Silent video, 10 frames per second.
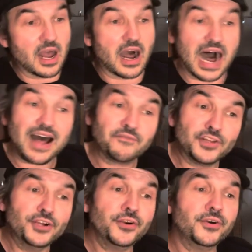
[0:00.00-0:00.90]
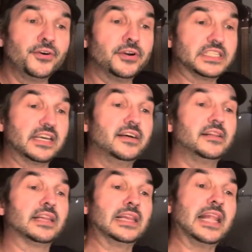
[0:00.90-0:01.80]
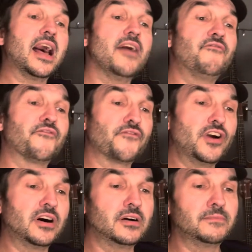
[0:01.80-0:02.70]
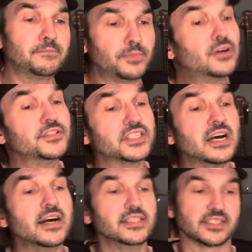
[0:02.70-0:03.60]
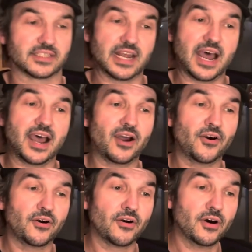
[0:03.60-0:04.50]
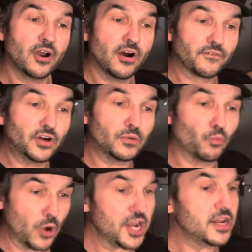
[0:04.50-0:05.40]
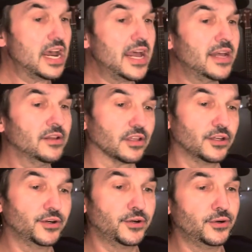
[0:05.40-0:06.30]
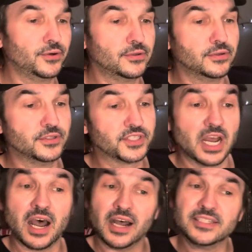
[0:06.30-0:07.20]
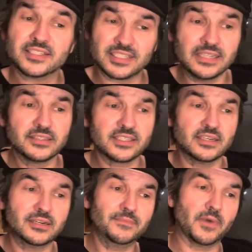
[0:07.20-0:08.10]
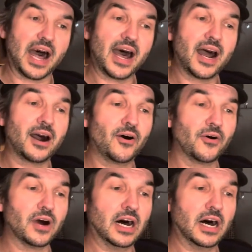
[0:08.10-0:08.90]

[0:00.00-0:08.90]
I've looked at life from both sides now, from win and lose, and still somehow